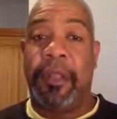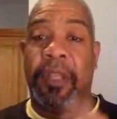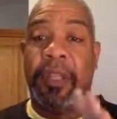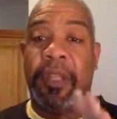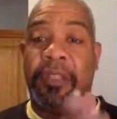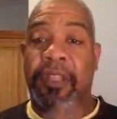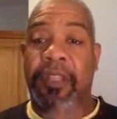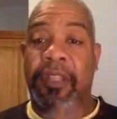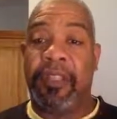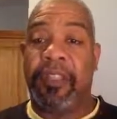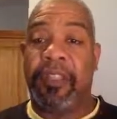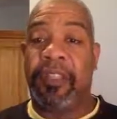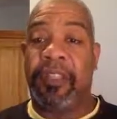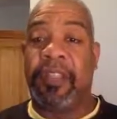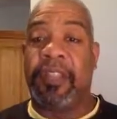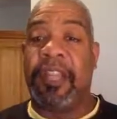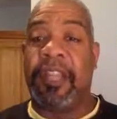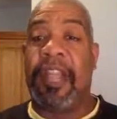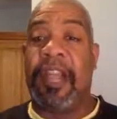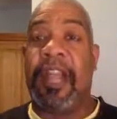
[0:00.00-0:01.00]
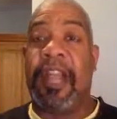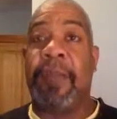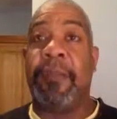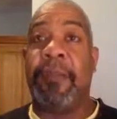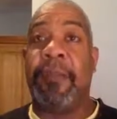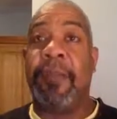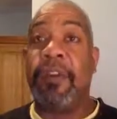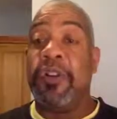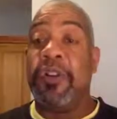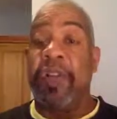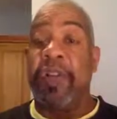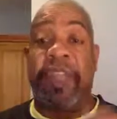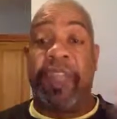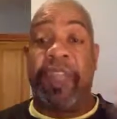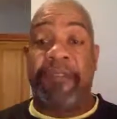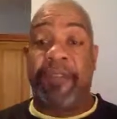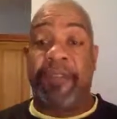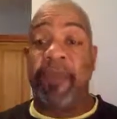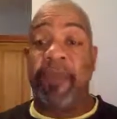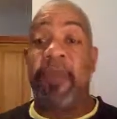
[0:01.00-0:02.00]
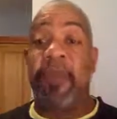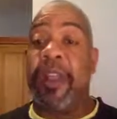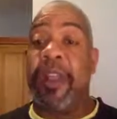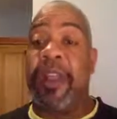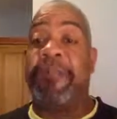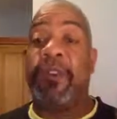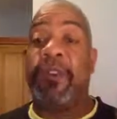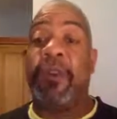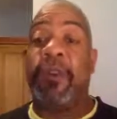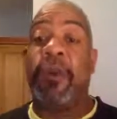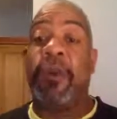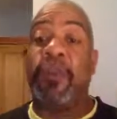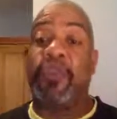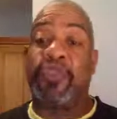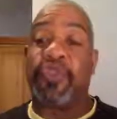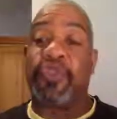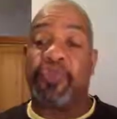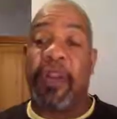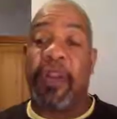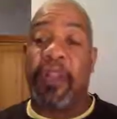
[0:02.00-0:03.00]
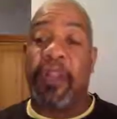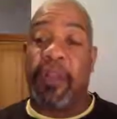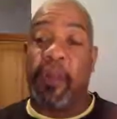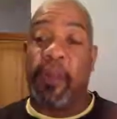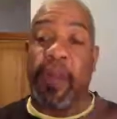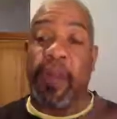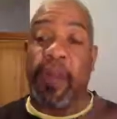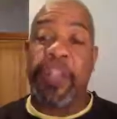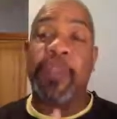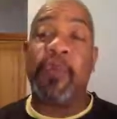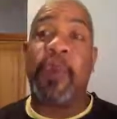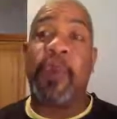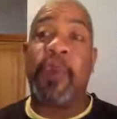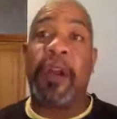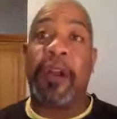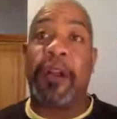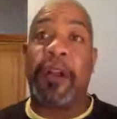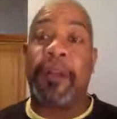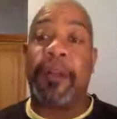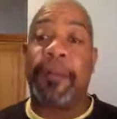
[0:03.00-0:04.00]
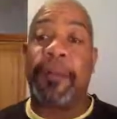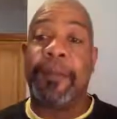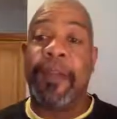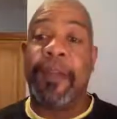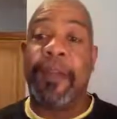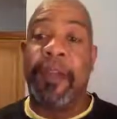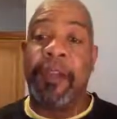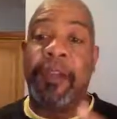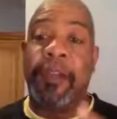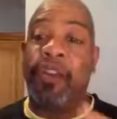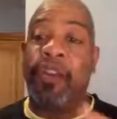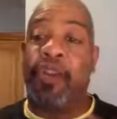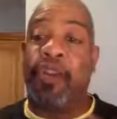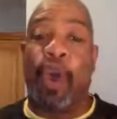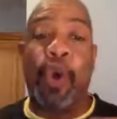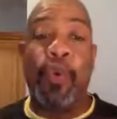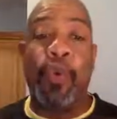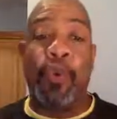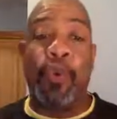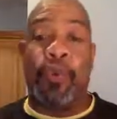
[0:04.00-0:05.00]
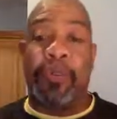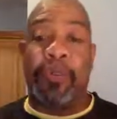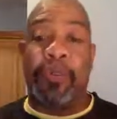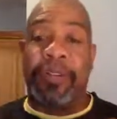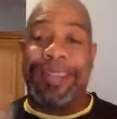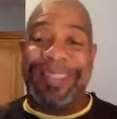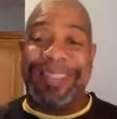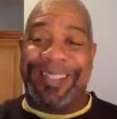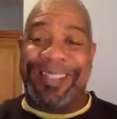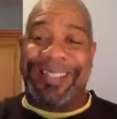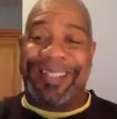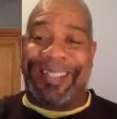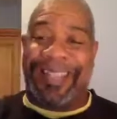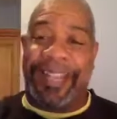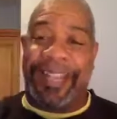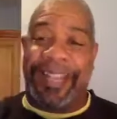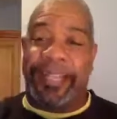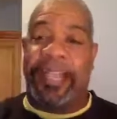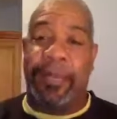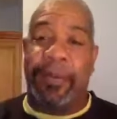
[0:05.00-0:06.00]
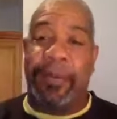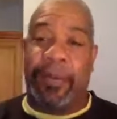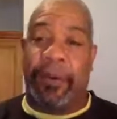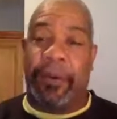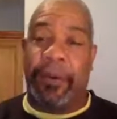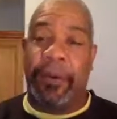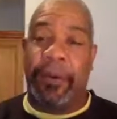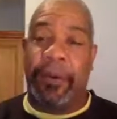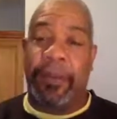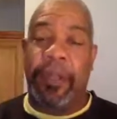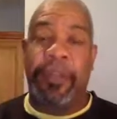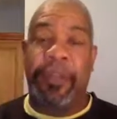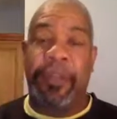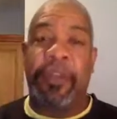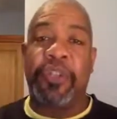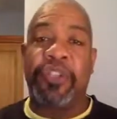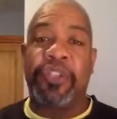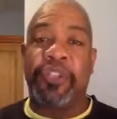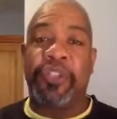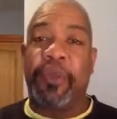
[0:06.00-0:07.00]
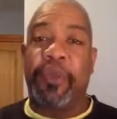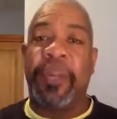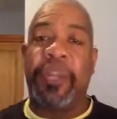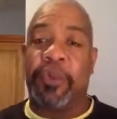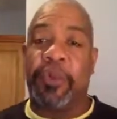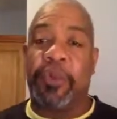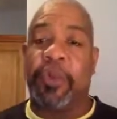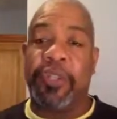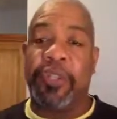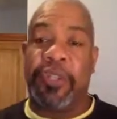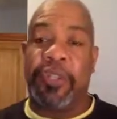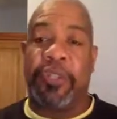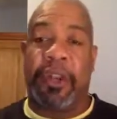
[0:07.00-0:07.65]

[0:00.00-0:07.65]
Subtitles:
This is a time, if you're struggling where you were, go dig deeper. There are so many courses